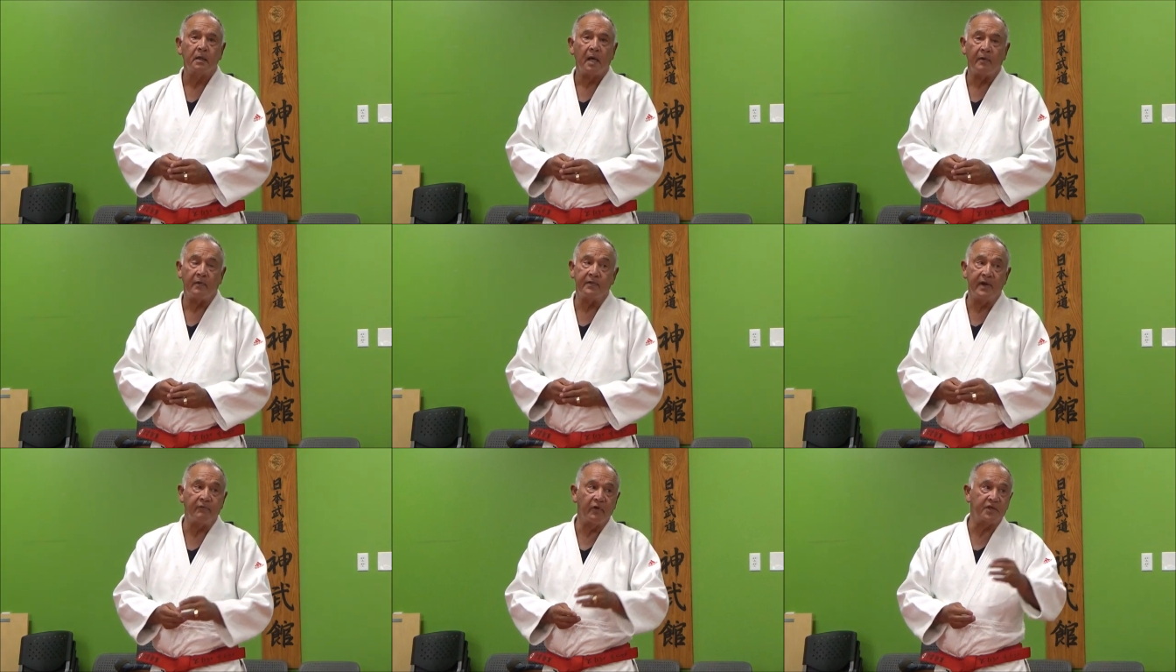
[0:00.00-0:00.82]
I would
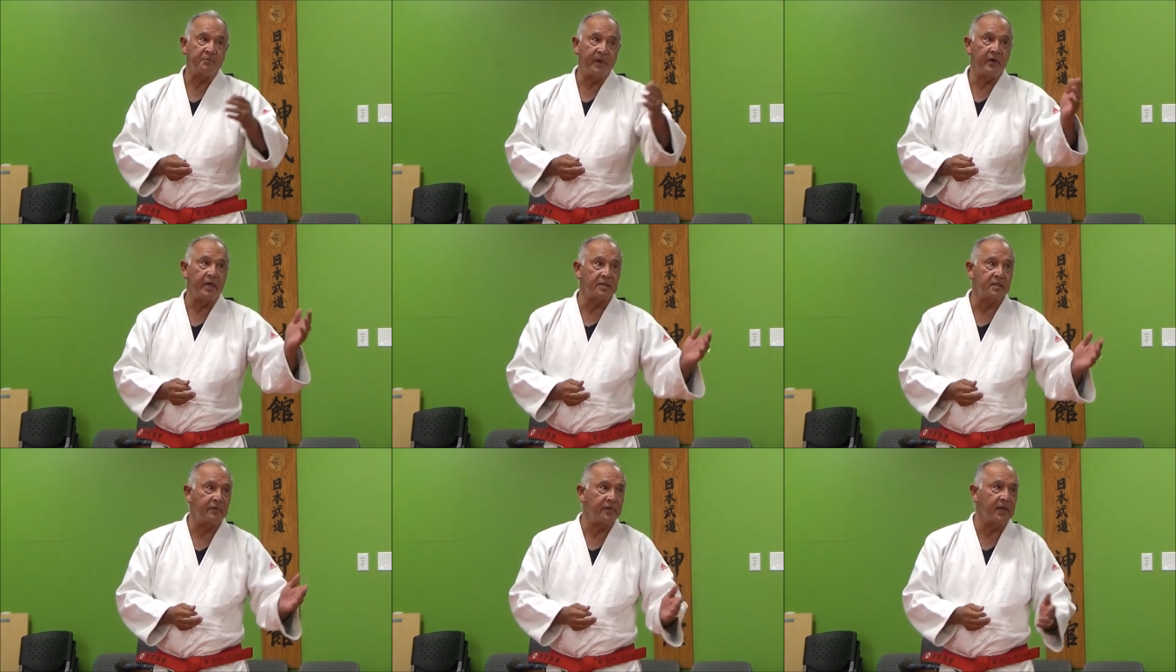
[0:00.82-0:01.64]
never experience
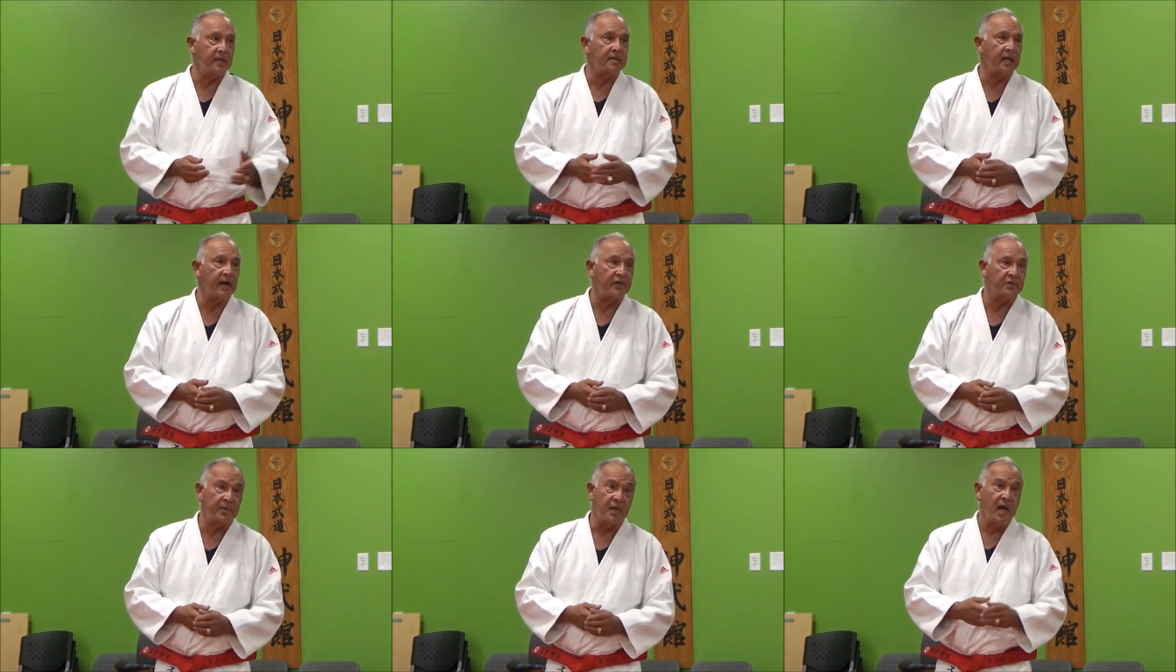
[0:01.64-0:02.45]
the things that I've
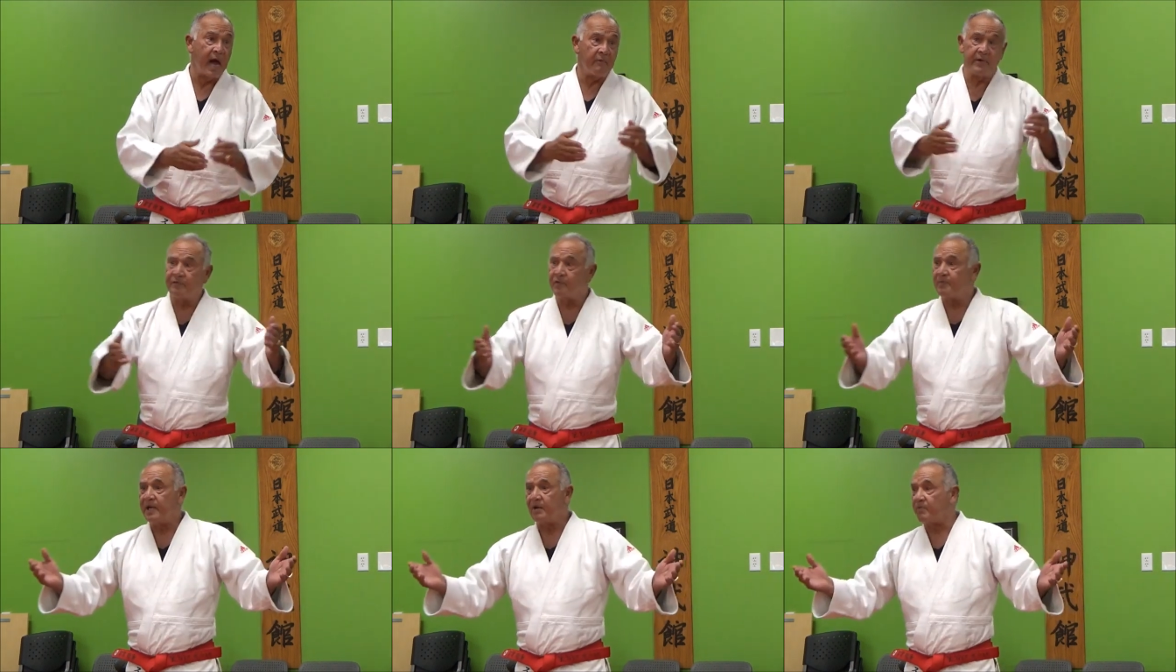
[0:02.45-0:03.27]
experienced. I would never
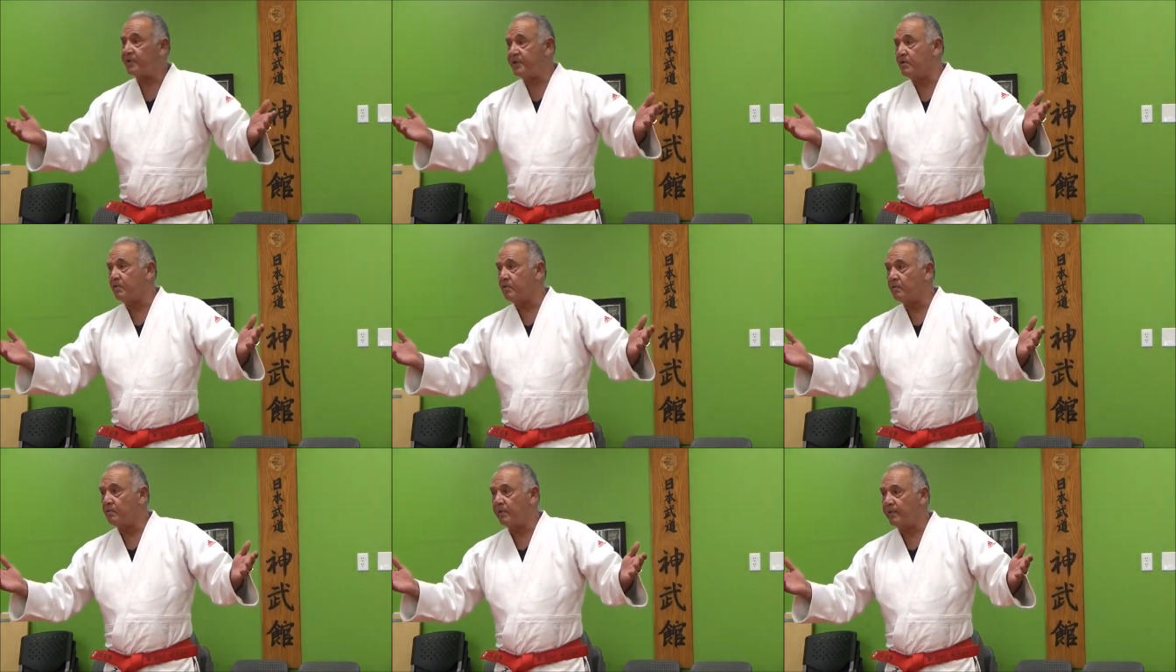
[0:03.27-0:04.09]
be here with you,
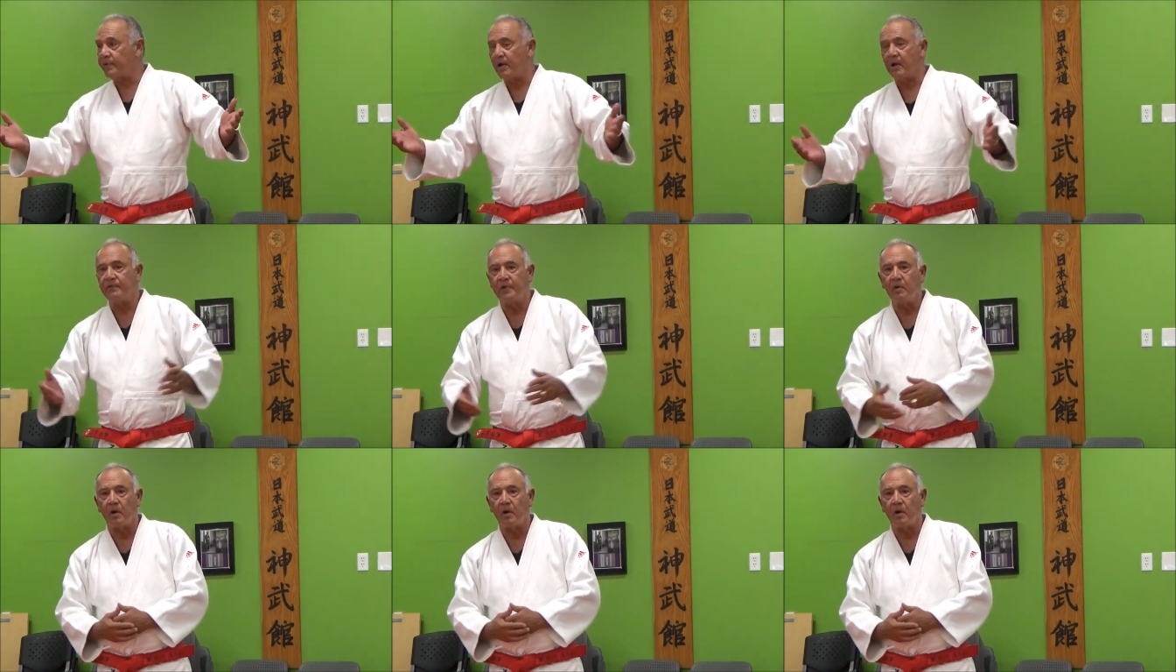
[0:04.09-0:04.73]
with all of you.